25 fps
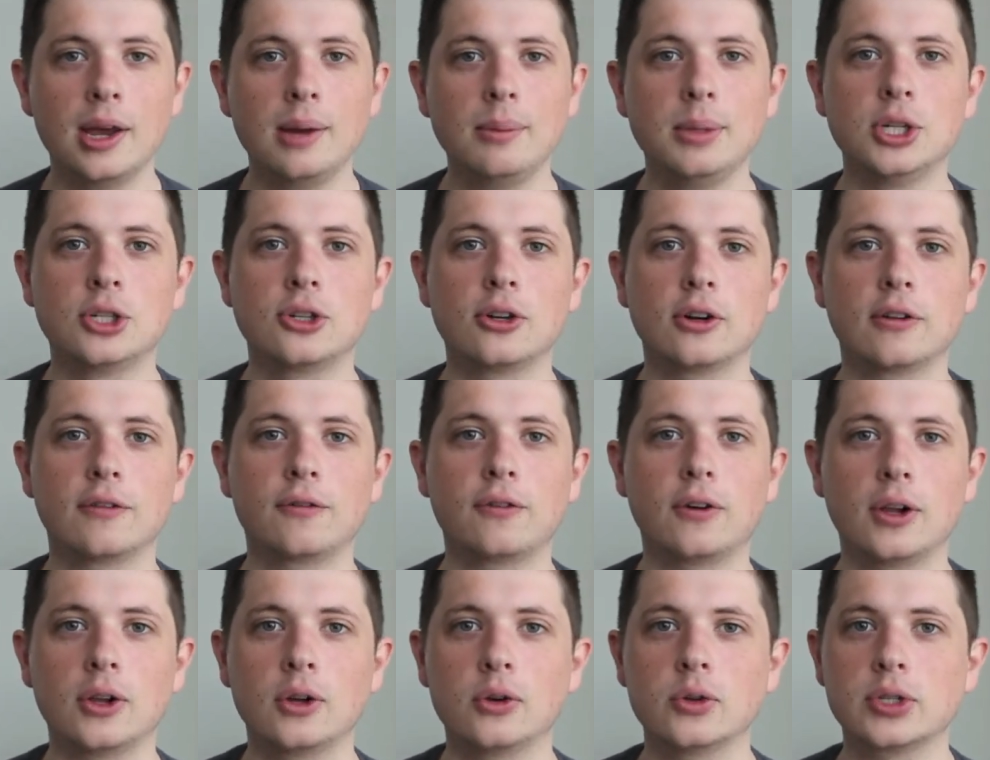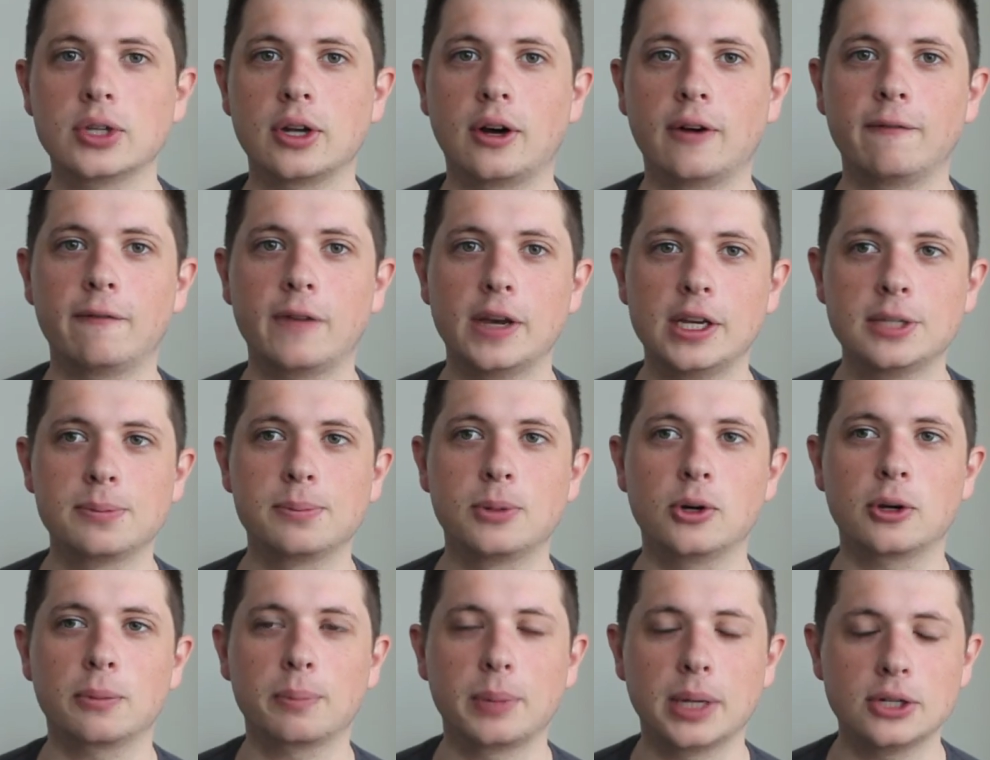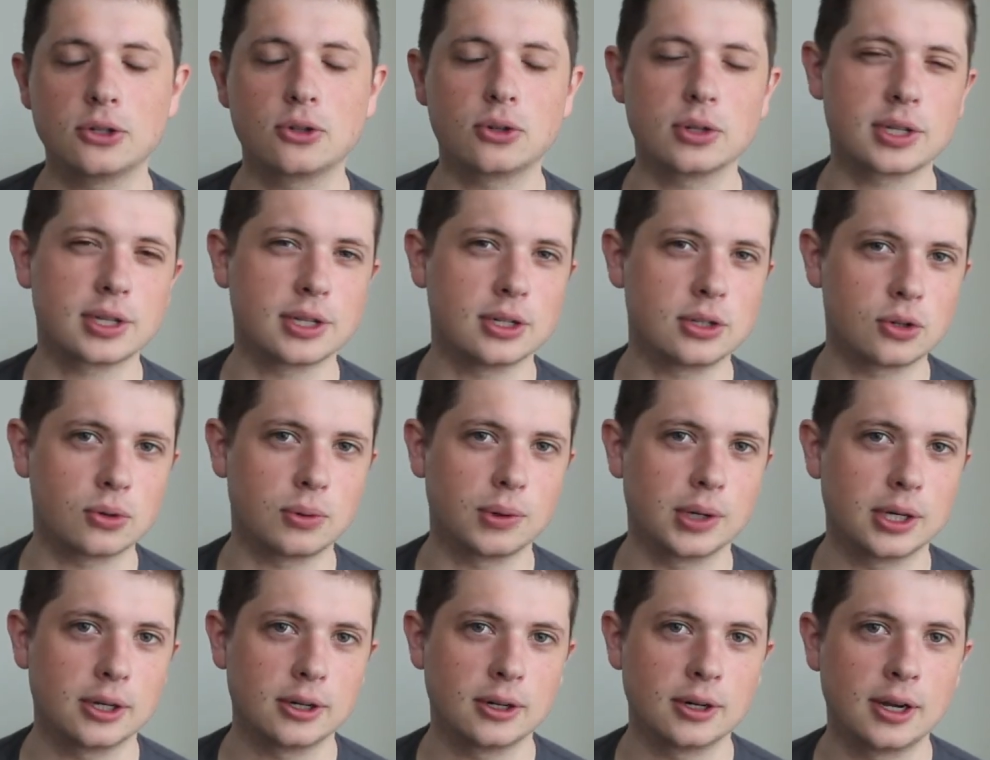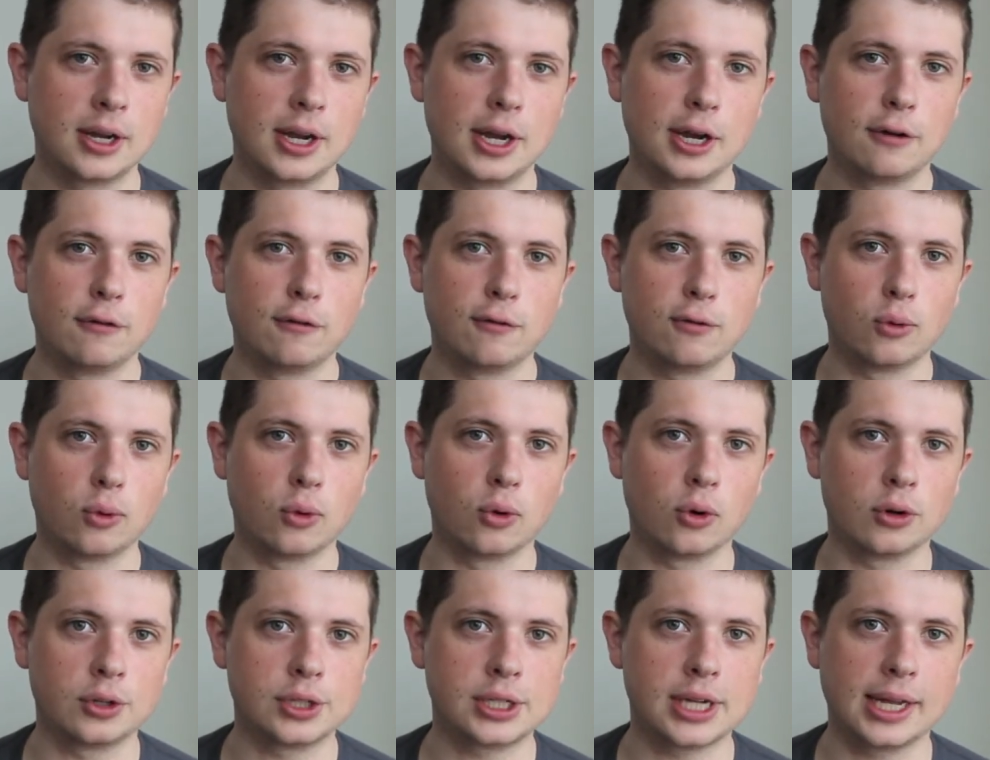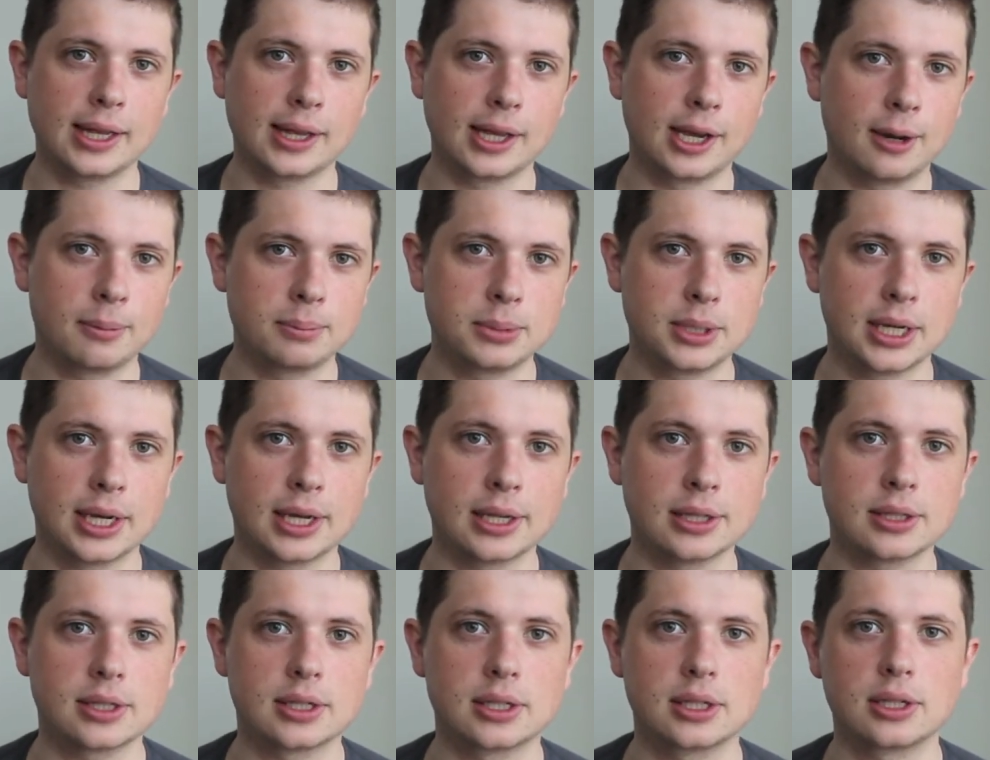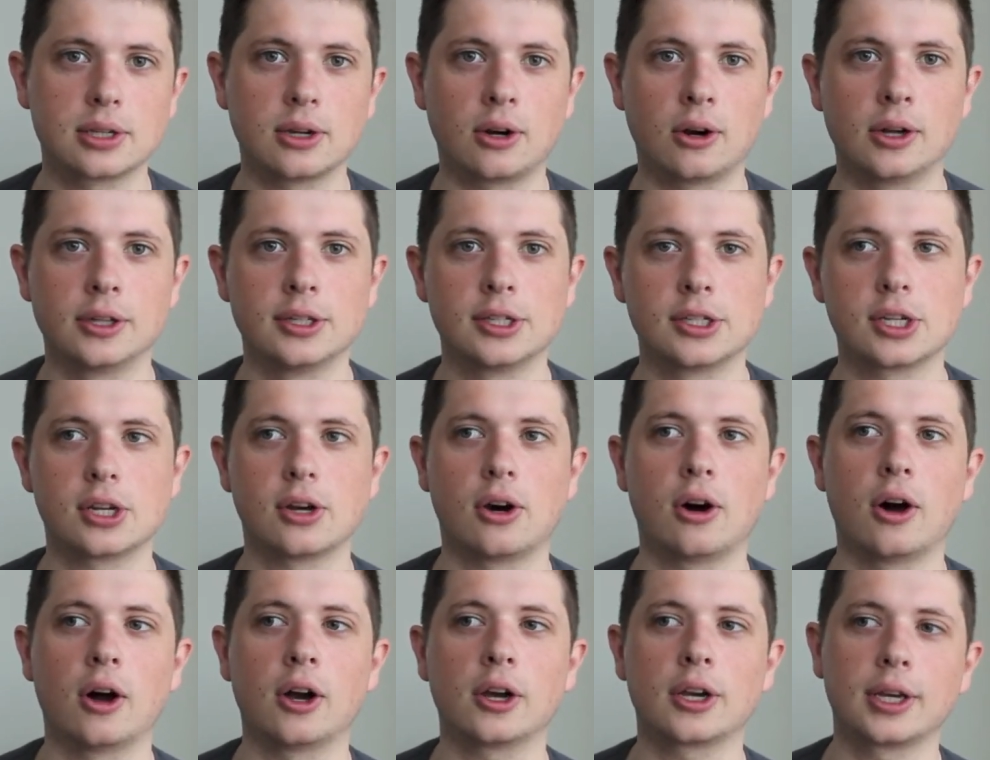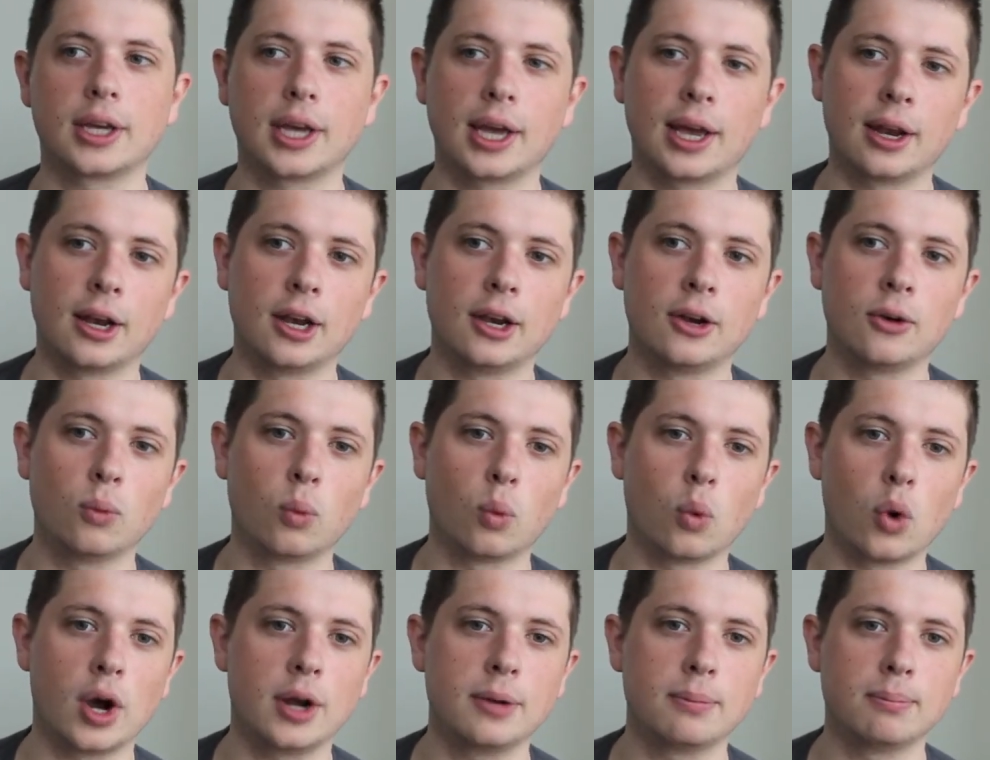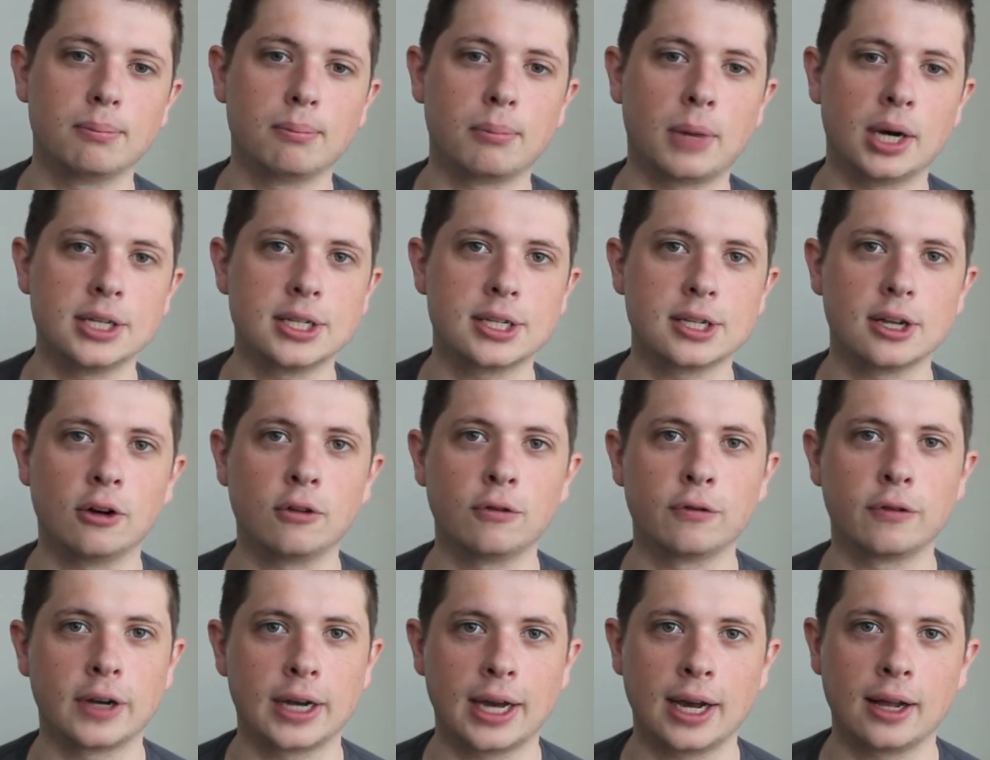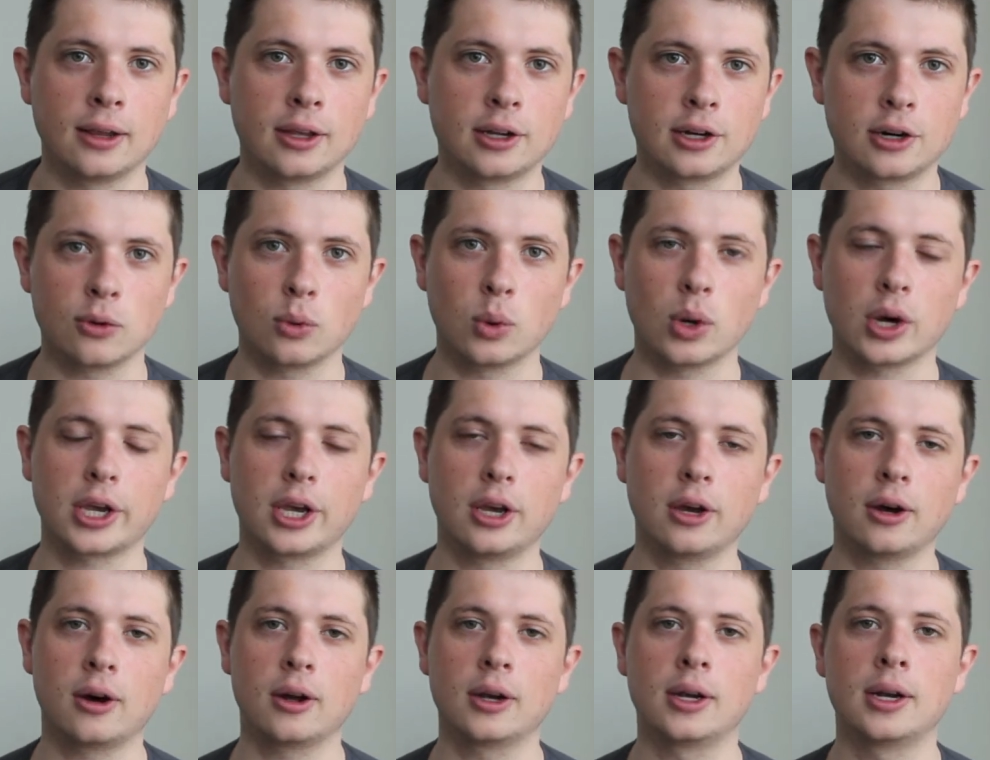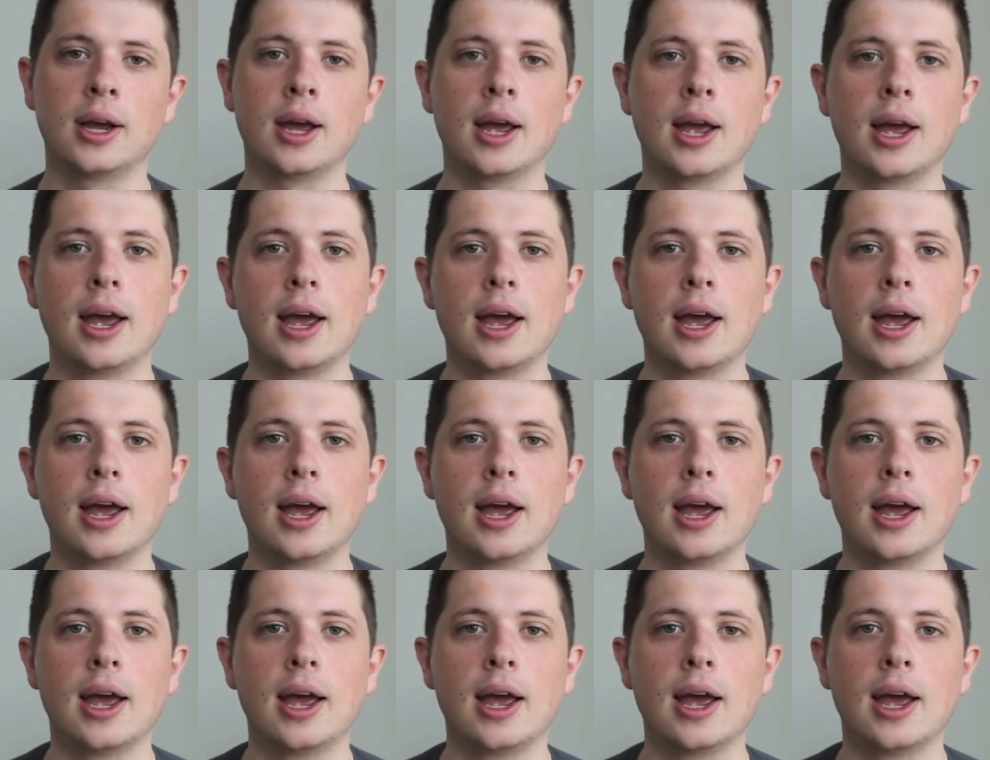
Be sure to follow us on Facebook, Pinterest, and Twitter for daily updates on stock and what myself and Alan are working on.